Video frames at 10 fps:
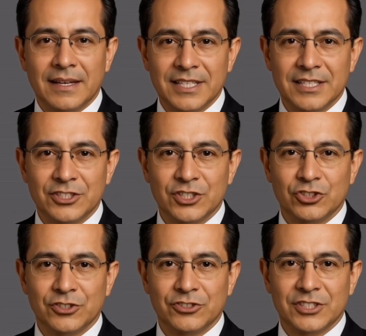in
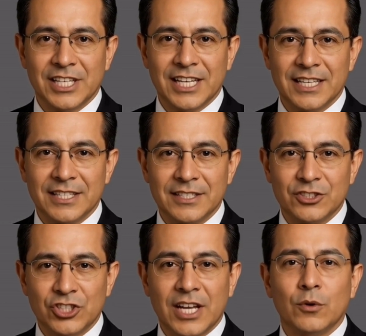addition to gaining the
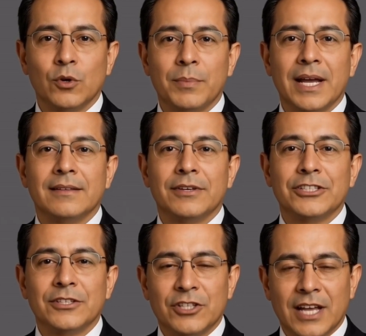general
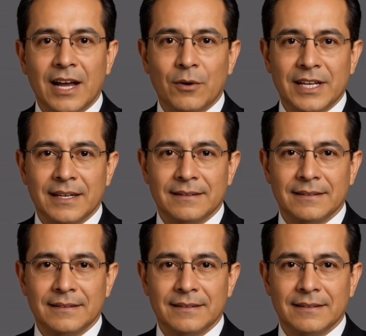benefits of shadowing.